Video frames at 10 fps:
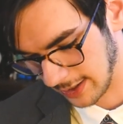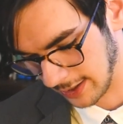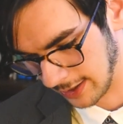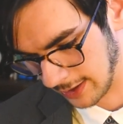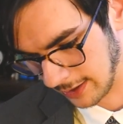
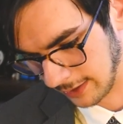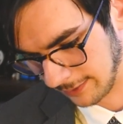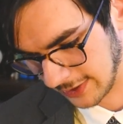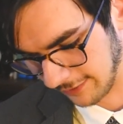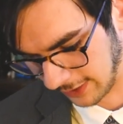Let
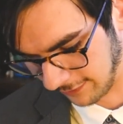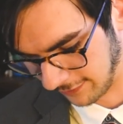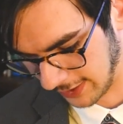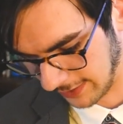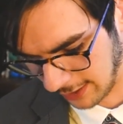me see if I can
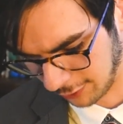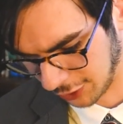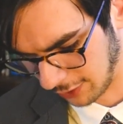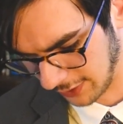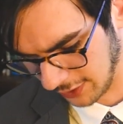find that. I'll
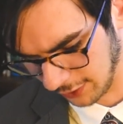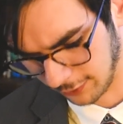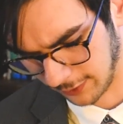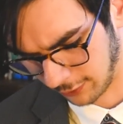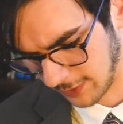show it to
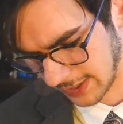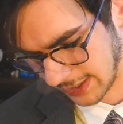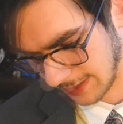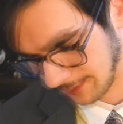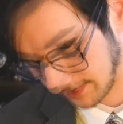you real
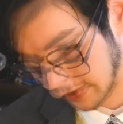quick.